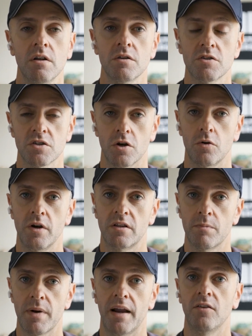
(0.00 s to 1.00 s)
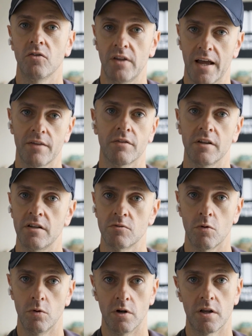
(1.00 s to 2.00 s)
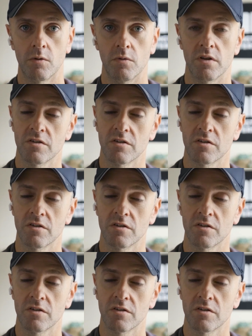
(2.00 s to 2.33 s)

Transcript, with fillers: so it depends on the athletes we're working with.